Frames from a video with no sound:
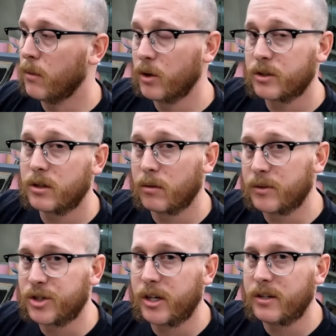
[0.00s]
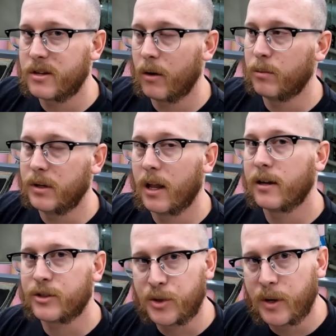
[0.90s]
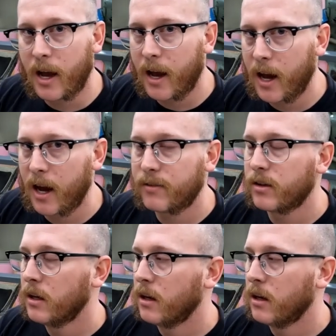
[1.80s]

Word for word: most of your machines, that would be like two and a half,